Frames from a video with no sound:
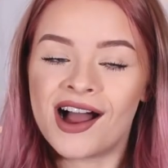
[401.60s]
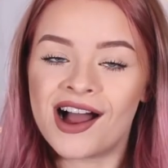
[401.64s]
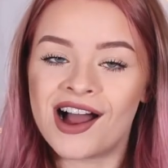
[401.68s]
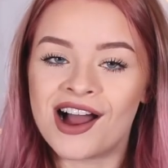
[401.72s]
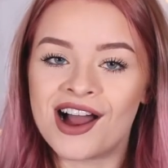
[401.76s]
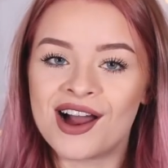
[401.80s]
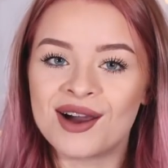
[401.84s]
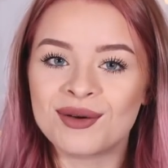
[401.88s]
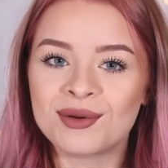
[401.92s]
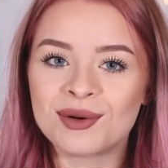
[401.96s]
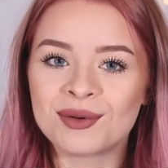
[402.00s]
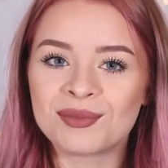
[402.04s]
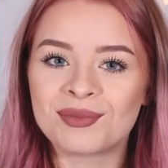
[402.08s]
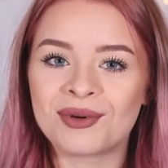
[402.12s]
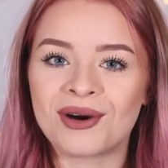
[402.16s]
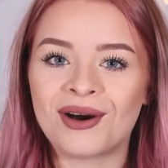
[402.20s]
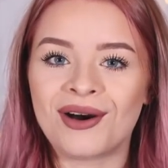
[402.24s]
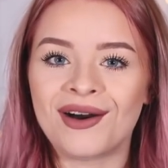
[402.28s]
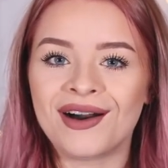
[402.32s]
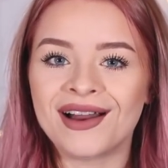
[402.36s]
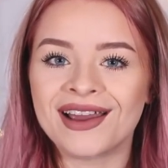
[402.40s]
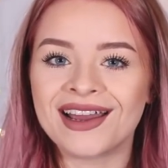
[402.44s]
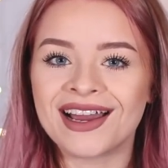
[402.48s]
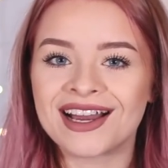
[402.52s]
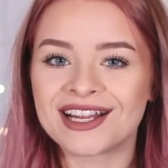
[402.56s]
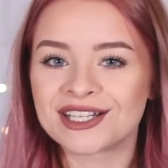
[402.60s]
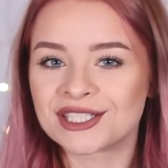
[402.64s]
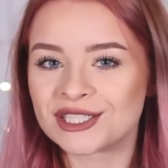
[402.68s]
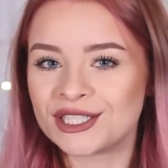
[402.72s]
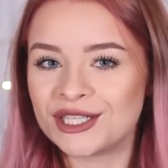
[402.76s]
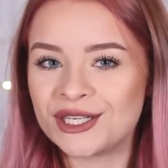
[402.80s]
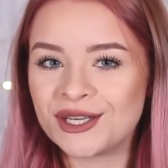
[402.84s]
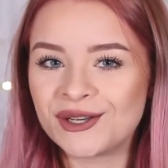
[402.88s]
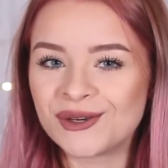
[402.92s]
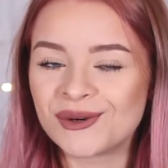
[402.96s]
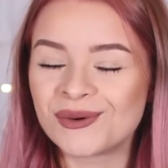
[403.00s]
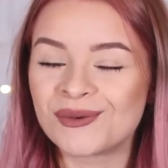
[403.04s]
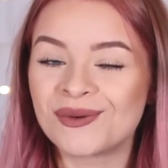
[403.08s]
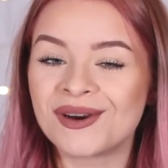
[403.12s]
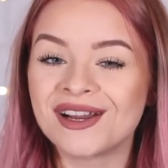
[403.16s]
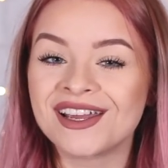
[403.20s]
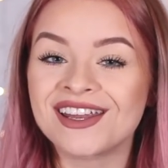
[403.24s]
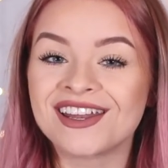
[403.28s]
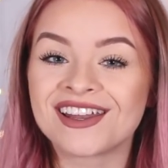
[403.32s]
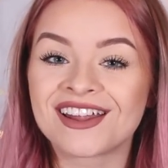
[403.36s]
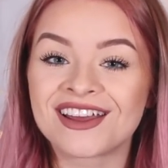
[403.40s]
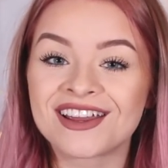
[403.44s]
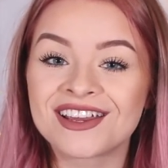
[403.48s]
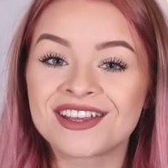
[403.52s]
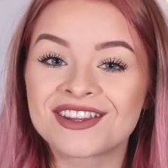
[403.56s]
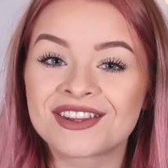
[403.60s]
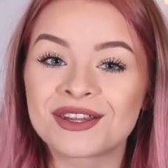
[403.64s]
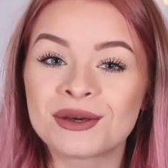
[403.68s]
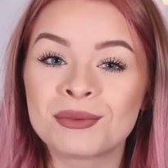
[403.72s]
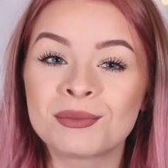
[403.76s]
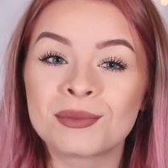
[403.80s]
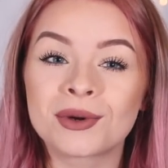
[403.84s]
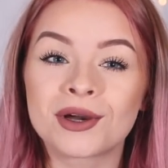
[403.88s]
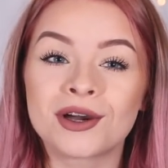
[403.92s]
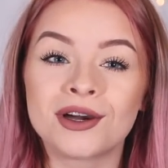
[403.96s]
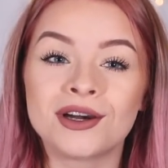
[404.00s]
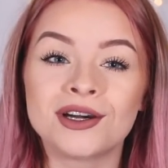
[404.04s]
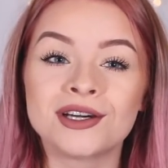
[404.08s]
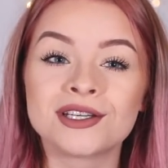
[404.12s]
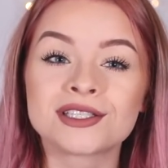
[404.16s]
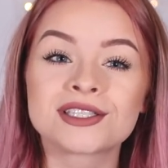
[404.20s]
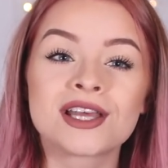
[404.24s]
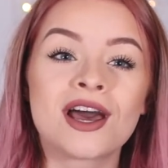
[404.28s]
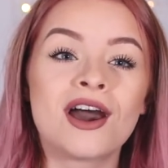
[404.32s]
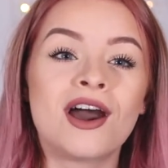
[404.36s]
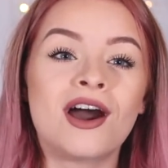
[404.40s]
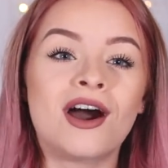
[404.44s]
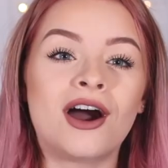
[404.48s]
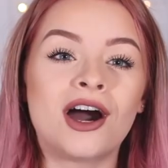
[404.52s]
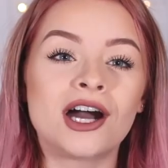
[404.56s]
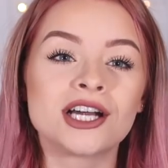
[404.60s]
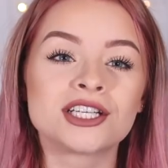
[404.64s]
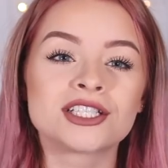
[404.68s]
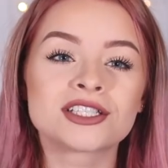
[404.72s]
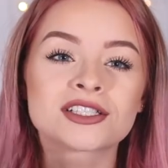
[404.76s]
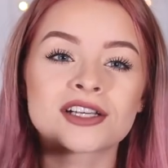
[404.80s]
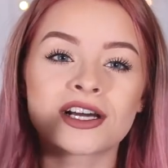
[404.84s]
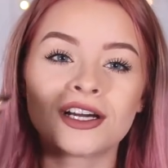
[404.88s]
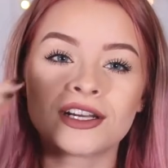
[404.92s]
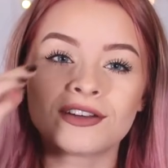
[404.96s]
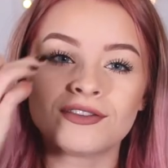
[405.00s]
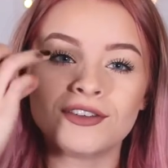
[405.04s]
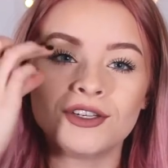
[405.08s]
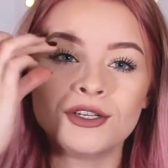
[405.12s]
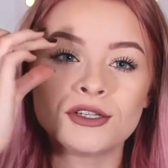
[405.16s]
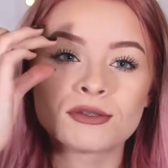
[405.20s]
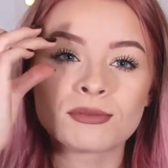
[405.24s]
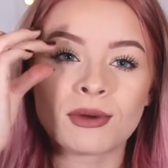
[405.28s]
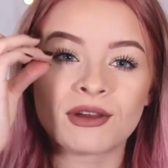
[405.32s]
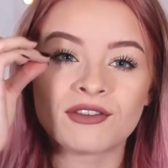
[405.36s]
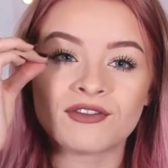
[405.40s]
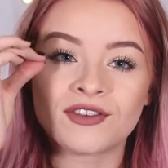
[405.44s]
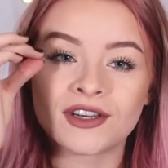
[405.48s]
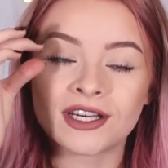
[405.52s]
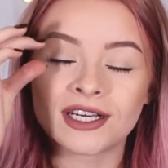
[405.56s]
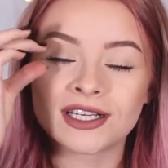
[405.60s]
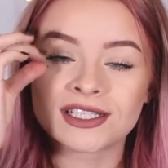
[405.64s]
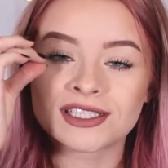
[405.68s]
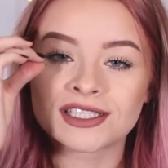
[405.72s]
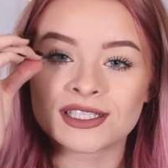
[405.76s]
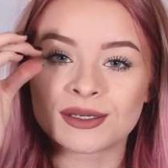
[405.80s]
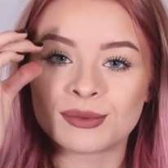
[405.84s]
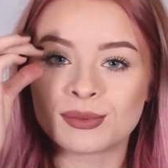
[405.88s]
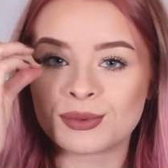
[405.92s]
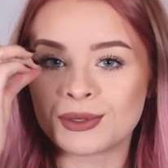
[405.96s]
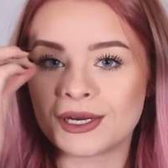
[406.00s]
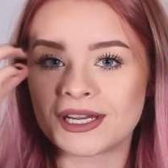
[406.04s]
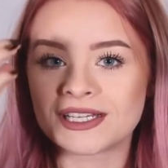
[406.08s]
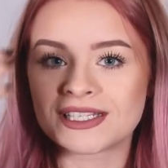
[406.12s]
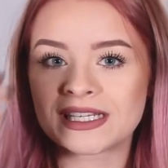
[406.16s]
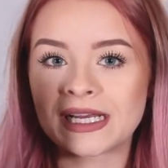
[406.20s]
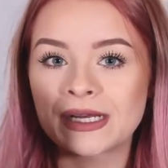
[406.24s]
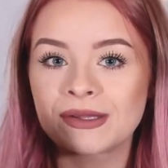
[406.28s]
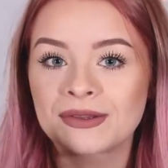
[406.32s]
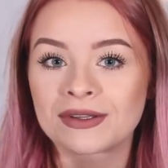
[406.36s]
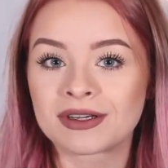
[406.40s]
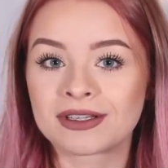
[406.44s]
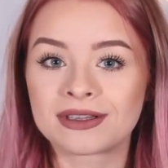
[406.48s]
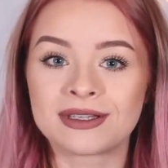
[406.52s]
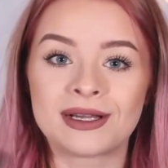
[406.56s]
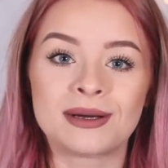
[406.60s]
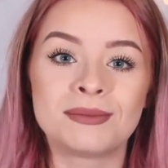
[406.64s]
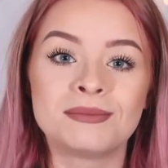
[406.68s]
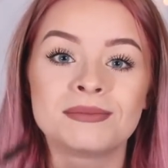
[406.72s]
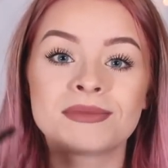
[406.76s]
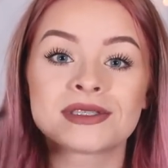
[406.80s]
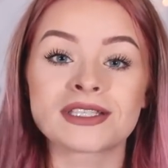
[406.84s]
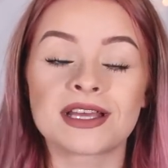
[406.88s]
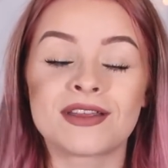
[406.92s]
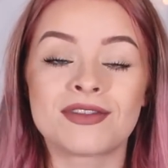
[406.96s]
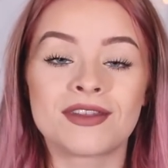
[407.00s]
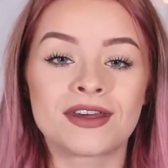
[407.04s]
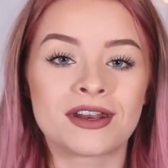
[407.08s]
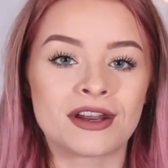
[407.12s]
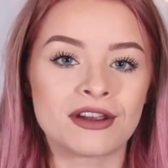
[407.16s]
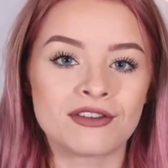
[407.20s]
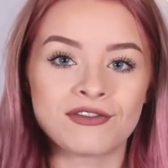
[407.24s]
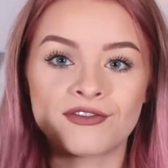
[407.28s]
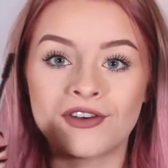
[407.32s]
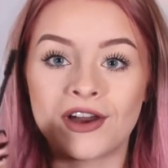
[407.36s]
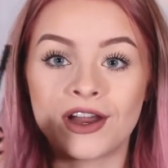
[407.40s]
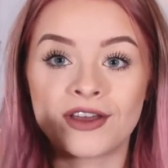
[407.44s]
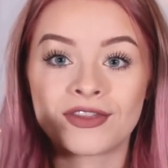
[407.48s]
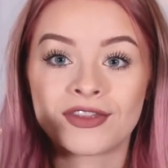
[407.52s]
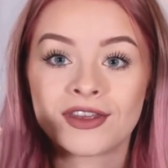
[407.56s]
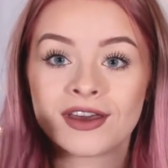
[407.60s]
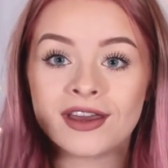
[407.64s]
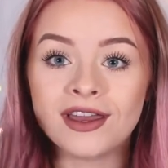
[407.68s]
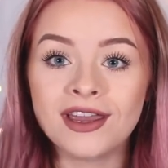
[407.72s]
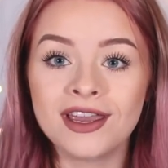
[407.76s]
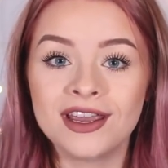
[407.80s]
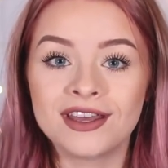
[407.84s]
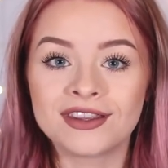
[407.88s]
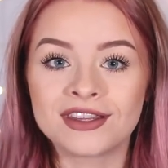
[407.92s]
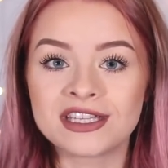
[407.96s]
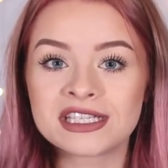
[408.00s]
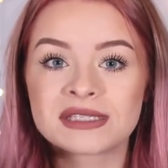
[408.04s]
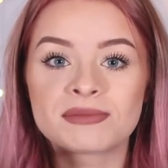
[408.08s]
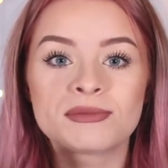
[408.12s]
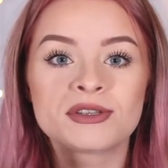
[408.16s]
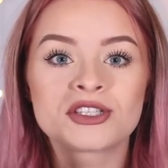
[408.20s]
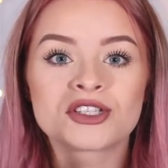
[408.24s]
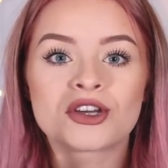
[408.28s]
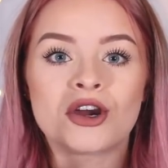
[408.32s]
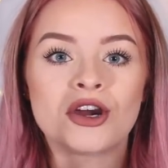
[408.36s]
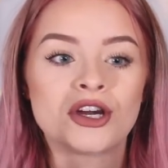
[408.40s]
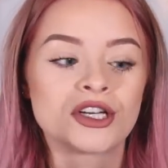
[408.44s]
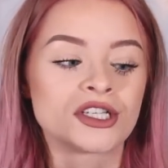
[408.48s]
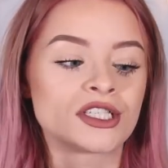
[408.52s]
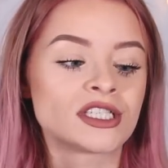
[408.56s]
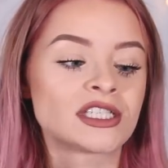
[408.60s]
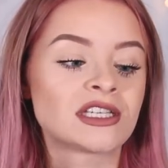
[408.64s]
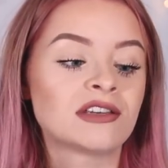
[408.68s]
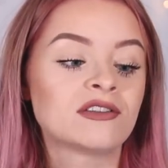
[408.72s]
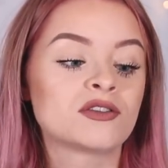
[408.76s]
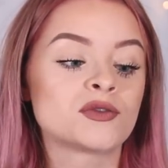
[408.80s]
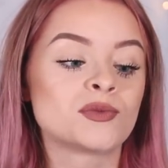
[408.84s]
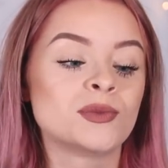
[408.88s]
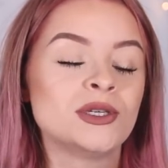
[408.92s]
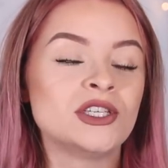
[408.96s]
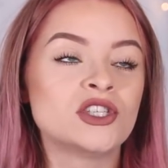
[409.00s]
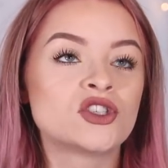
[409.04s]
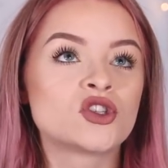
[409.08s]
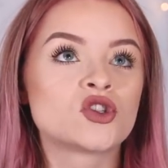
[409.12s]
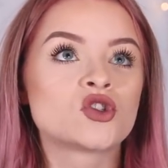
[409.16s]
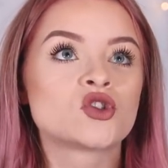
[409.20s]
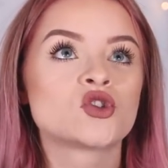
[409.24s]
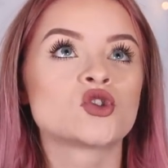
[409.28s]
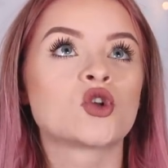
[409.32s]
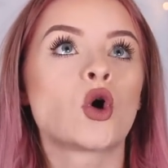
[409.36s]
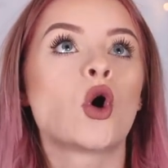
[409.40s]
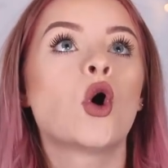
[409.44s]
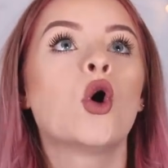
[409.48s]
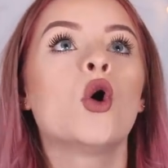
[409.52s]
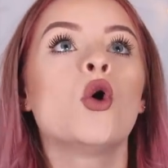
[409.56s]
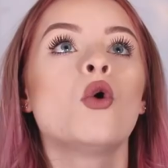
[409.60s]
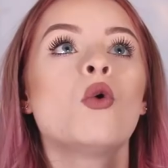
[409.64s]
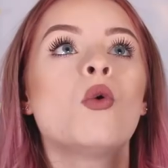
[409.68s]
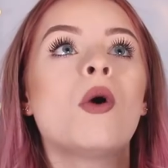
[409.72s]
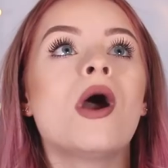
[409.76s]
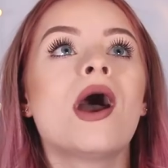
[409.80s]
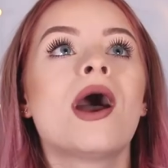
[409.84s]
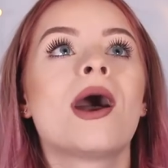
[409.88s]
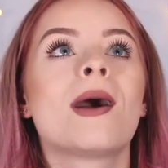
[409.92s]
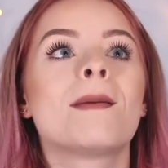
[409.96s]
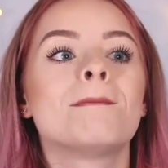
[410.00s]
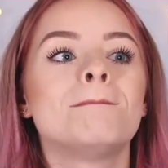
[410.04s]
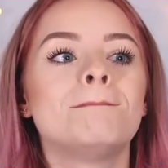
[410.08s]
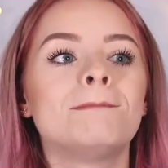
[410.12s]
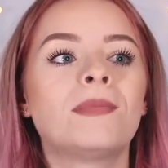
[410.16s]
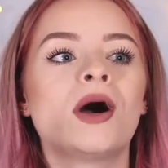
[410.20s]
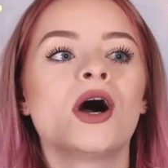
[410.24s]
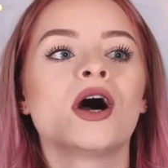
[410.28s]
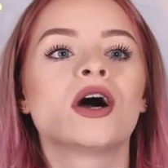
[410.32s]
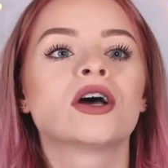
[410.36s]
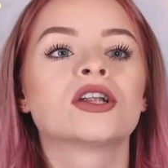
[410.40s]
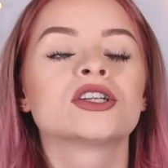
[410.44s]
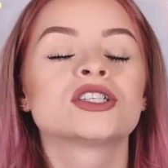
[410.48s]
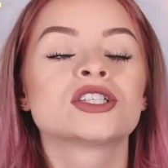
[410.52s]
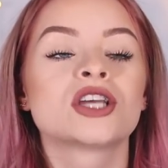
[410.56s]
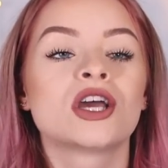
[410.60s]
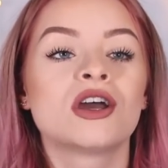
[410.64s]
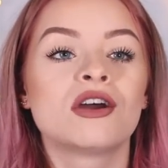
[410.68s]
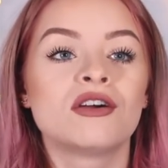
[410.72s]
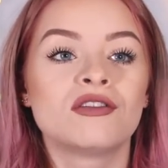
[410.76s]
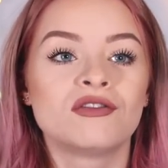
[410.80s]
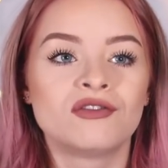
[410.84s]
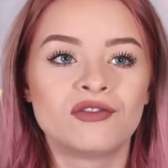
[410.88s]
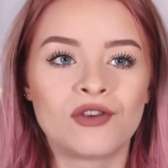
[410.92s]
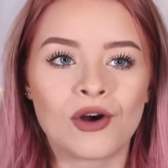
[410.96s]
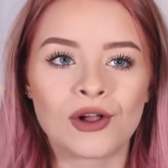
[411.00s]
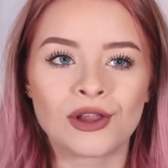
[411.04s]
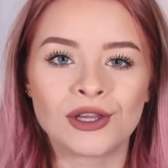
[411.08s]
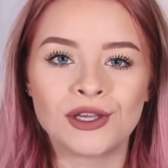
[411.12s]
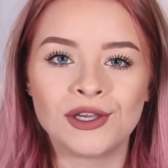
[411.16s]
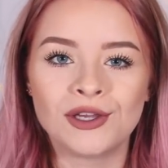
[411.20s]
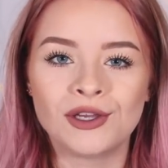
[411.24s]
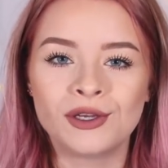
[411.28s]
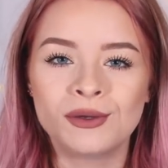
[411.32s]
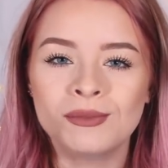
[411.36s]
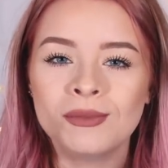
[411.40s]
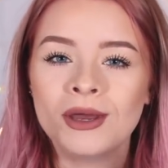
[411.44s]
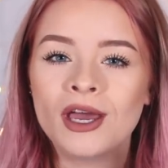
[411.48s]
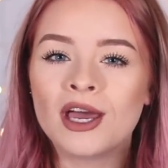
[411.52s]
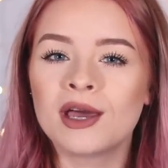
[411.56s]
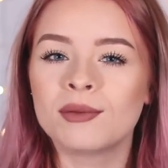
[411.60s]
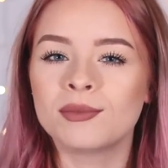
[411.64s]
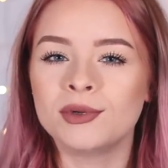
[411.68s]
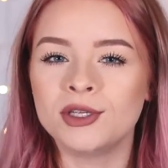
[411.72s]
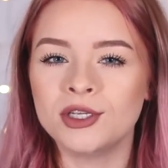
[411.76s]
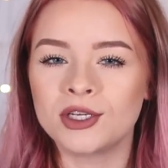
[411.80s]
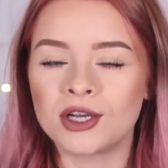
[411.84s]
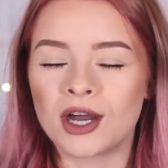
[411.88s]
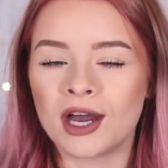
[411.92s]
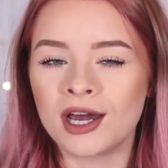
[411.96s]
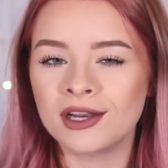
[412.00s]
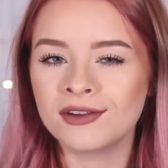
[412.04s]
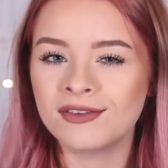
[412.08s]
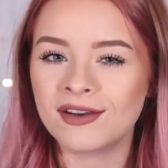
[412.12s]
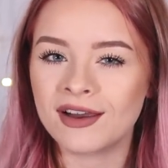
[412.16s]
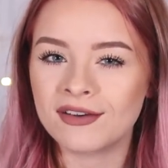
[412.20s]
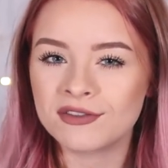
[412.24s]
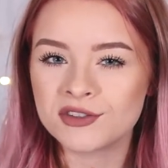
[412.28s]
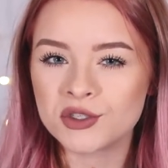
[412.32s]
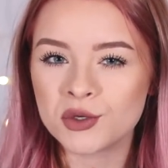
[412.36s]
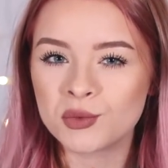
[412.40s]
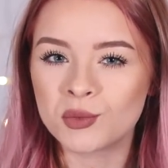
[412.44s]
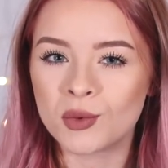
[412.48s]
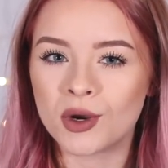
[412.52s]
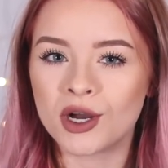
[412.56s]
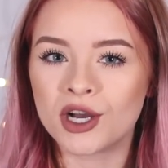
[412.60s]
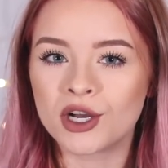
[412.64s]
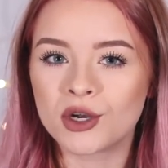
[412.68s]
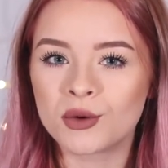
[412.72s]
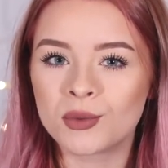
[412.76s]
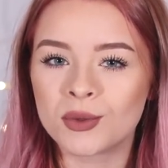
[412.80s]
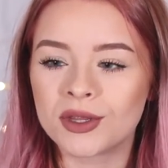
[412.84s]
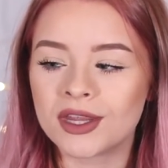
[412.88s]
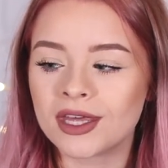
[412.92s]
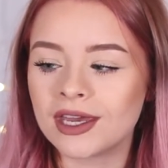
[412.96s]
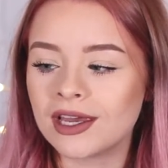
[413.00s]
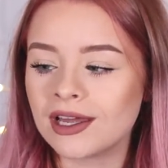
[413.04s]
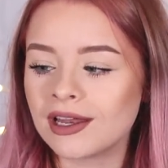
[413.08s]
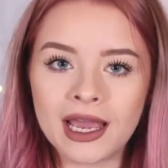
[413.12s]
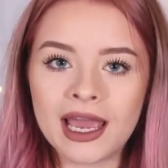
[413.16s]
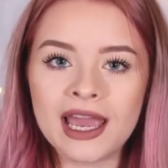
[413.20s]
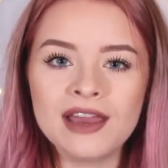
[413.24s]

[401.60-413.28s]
um, but I actually quite like them because I just kind of use my fingers to press out the clumps and then I find that this mascara just gives me so much volume, but you kind of have to work with it.